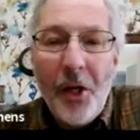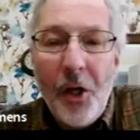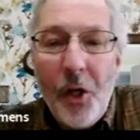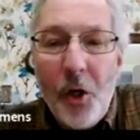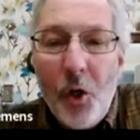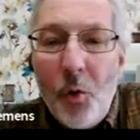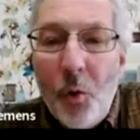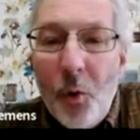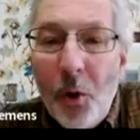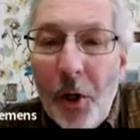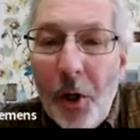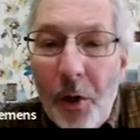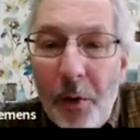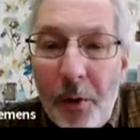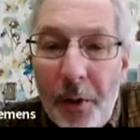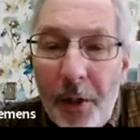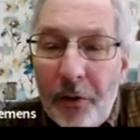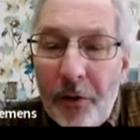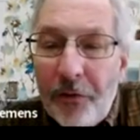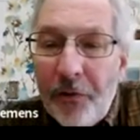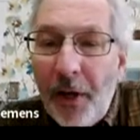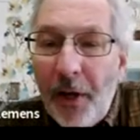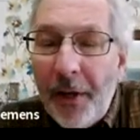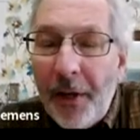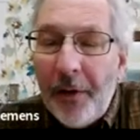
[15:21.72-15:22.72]
the newer
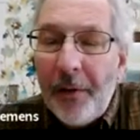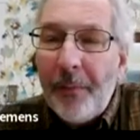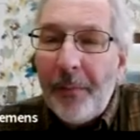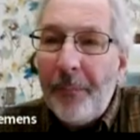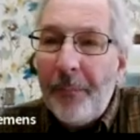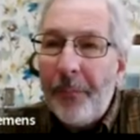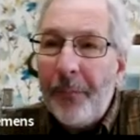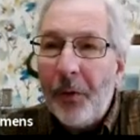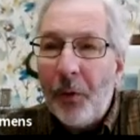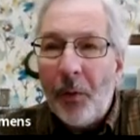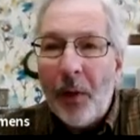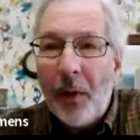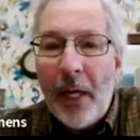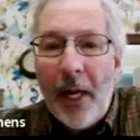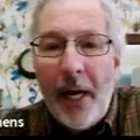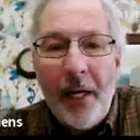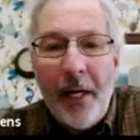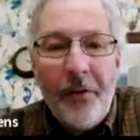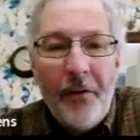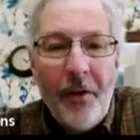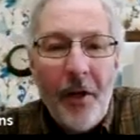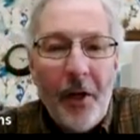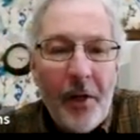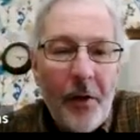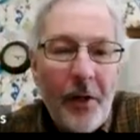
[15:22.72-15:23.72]
units, on the
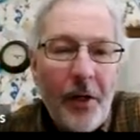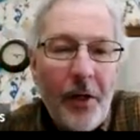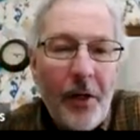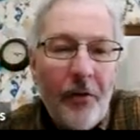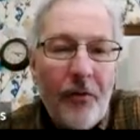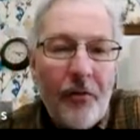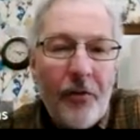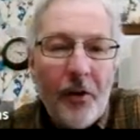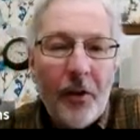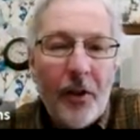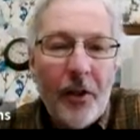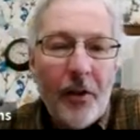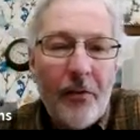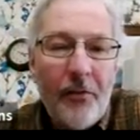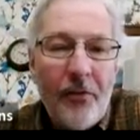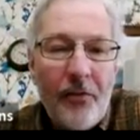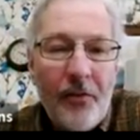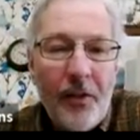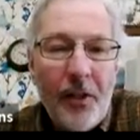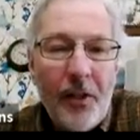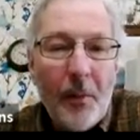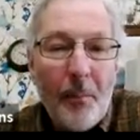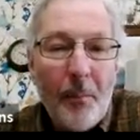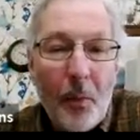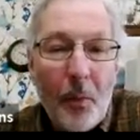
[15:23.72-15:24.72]
Reliatel units, you can
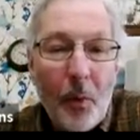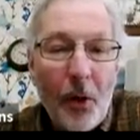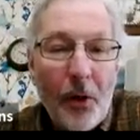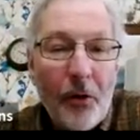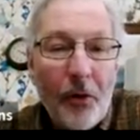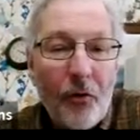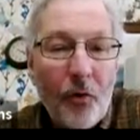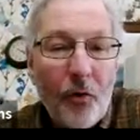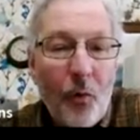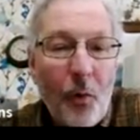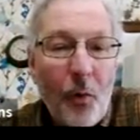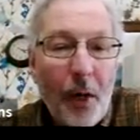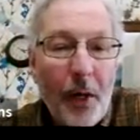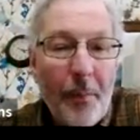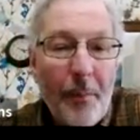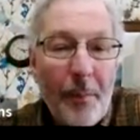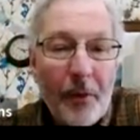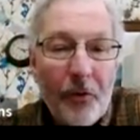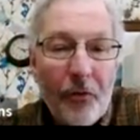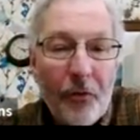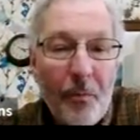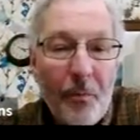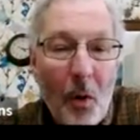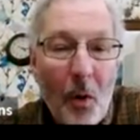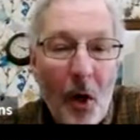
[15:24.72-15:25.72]
see the board's quite a
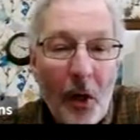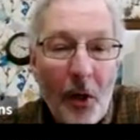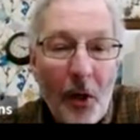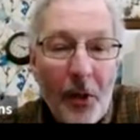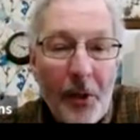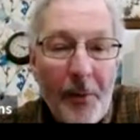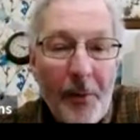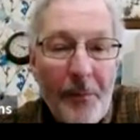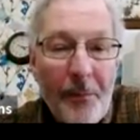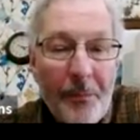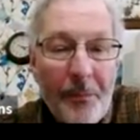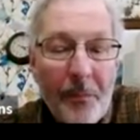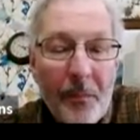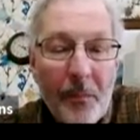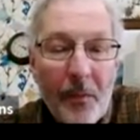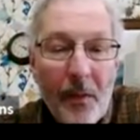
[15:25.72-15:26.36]
bit smaller.